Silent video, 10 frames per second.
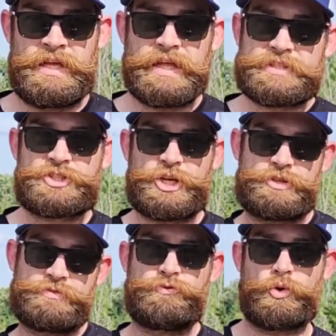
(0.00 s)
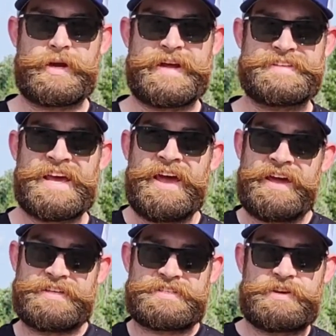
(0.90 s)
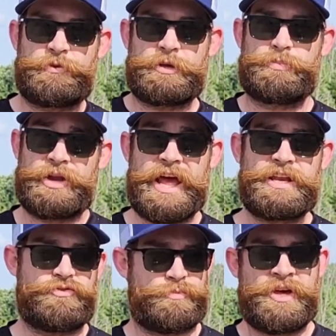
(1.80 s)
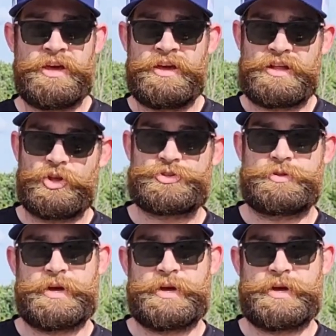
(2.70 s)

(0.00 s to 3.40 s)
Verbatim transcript: Let's chuck some forehands and see if we can put any of them close to the